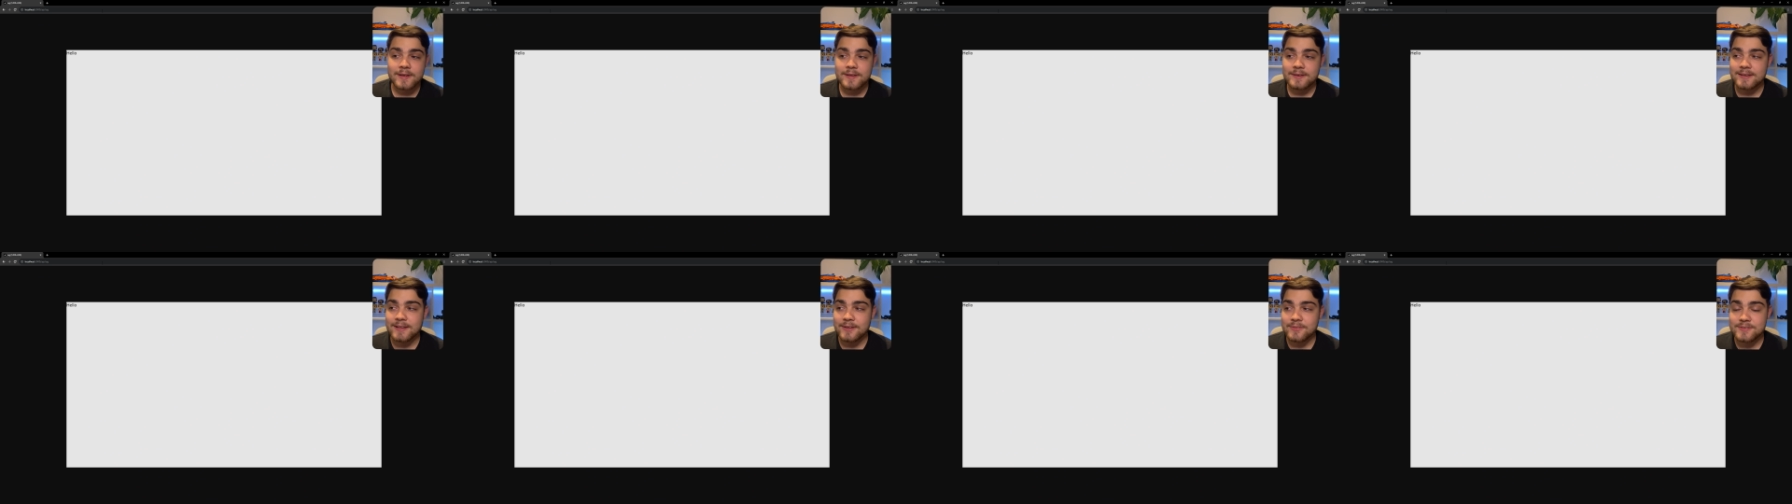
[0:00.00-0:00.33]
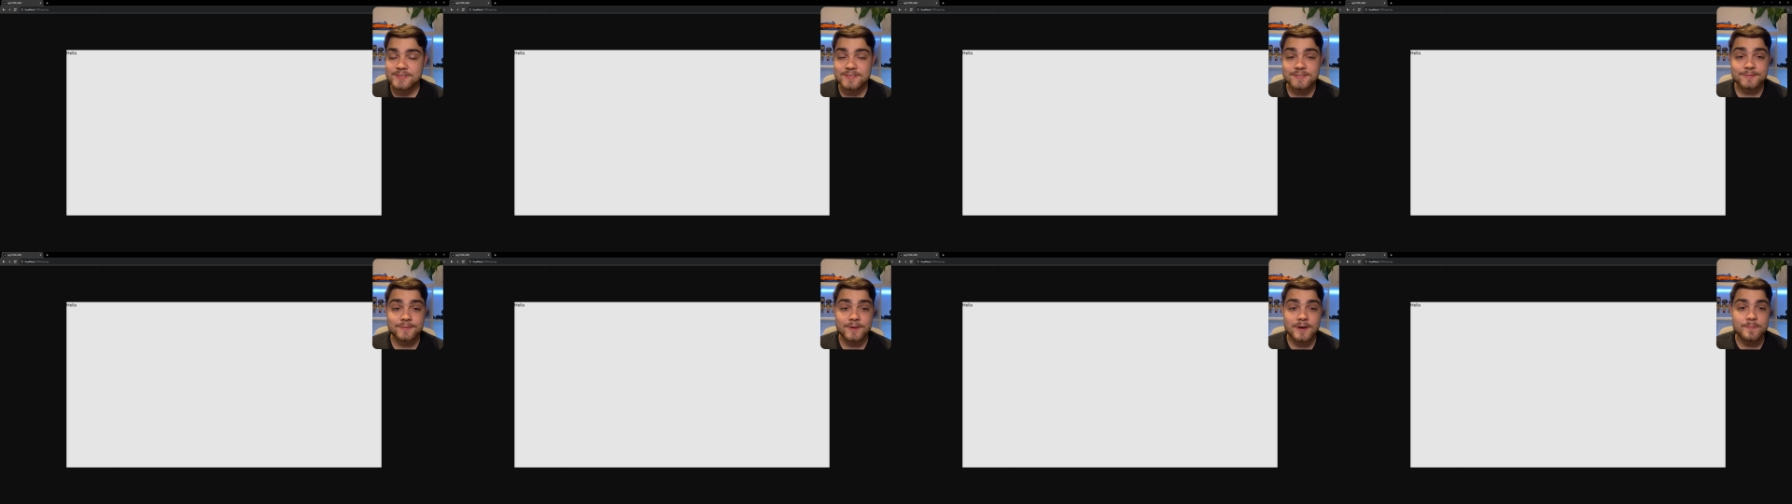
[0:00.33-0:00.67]
Now
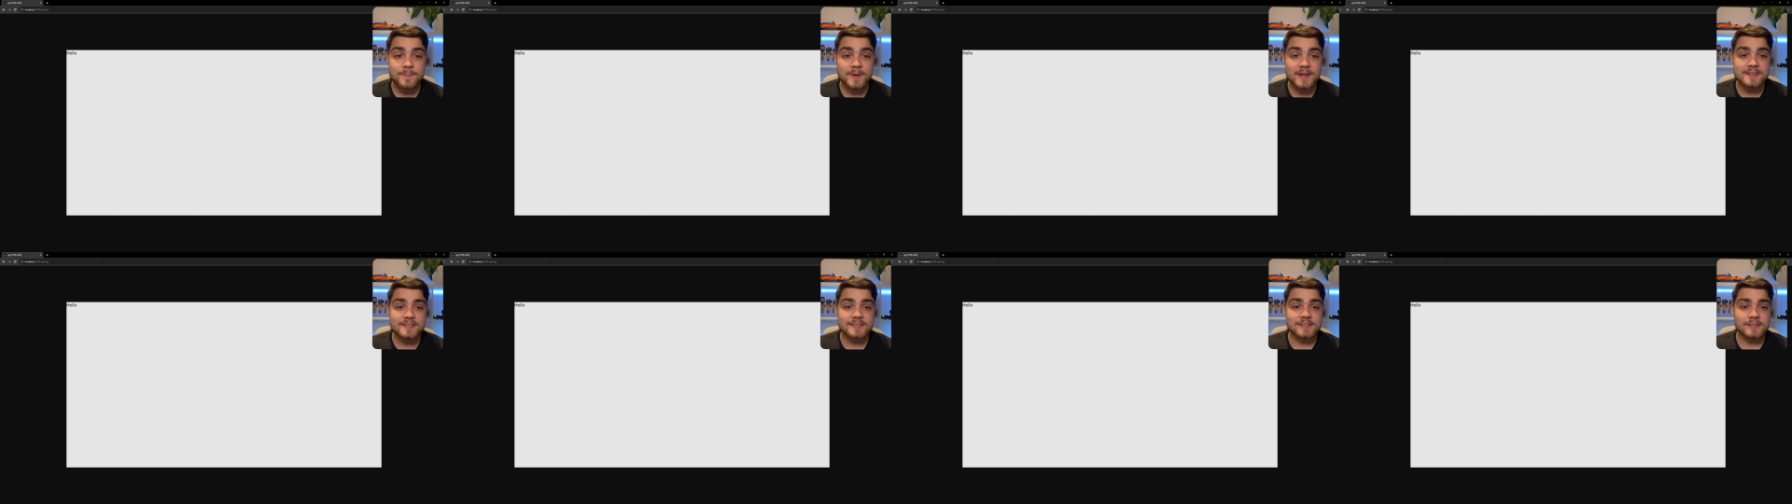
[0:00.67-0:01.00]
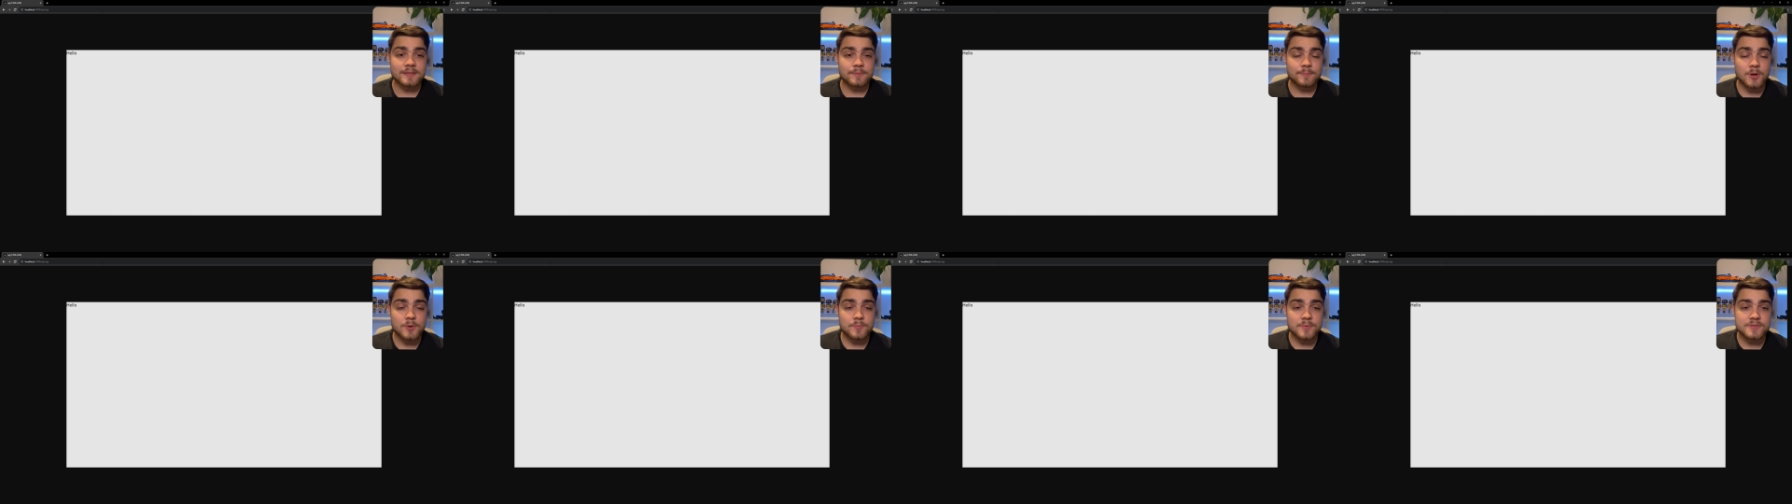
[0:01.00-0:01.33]
this is very basic at
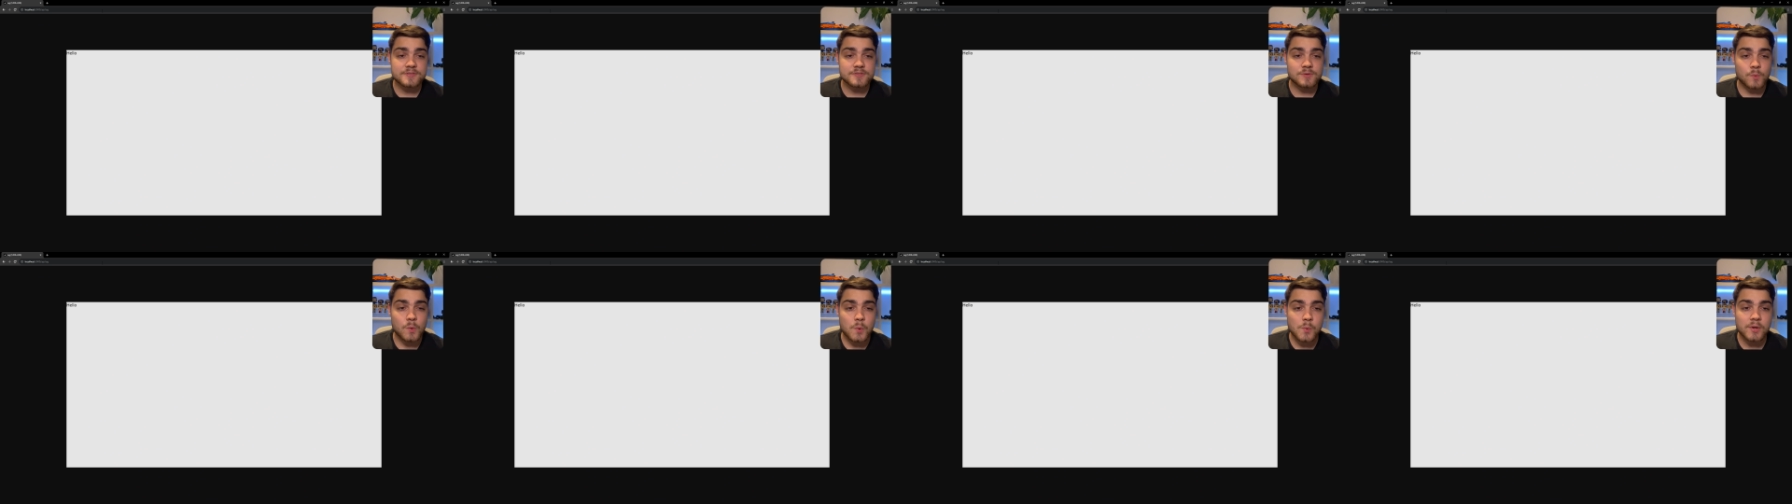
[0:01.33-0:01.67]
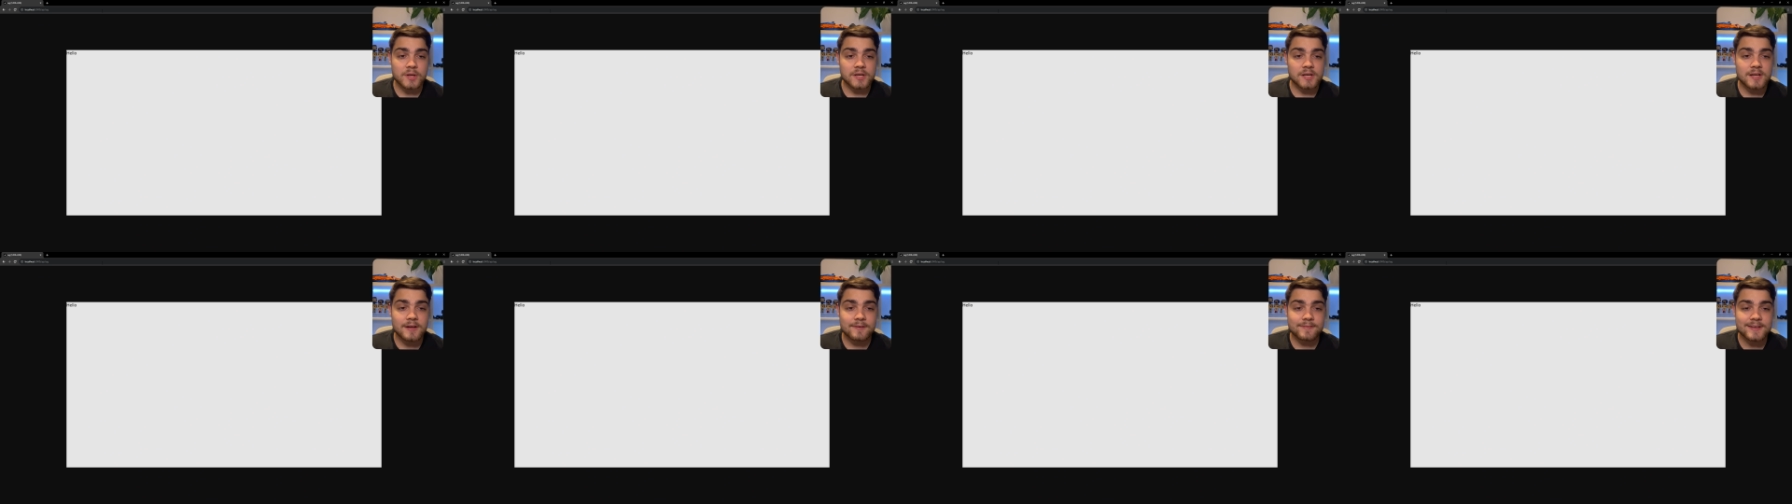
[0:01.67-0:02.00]
the moment, so what we're
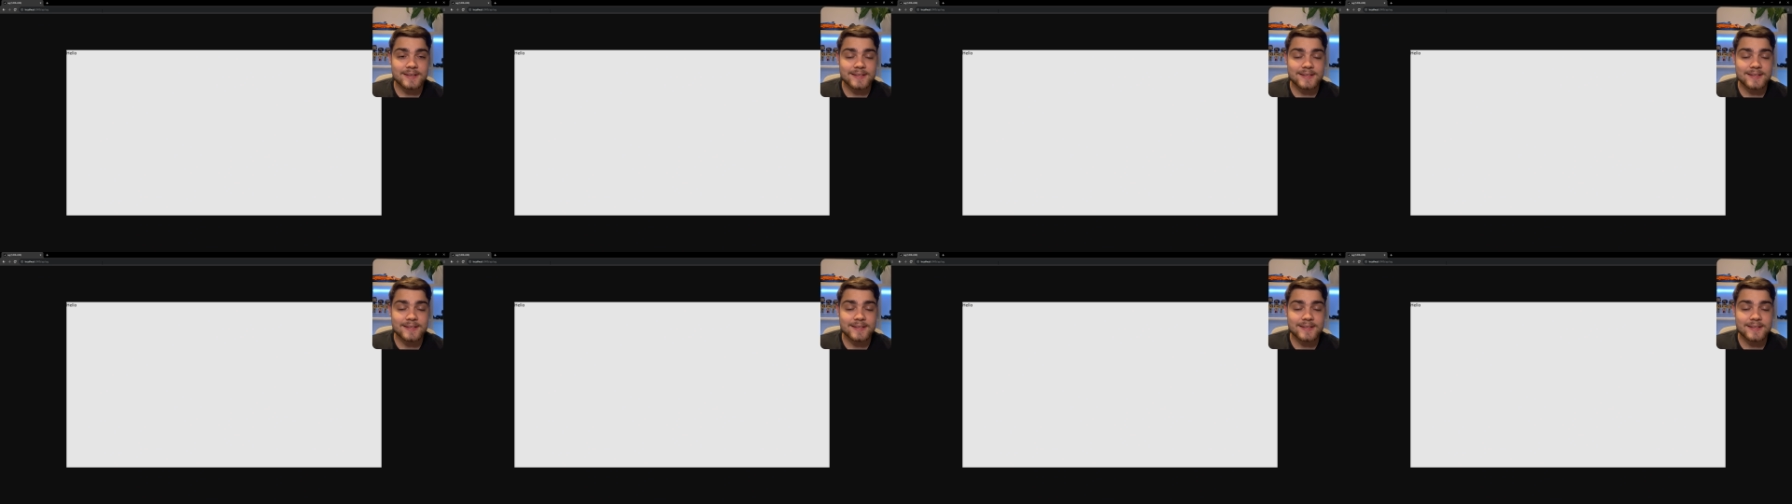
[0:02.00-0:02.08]
going to cover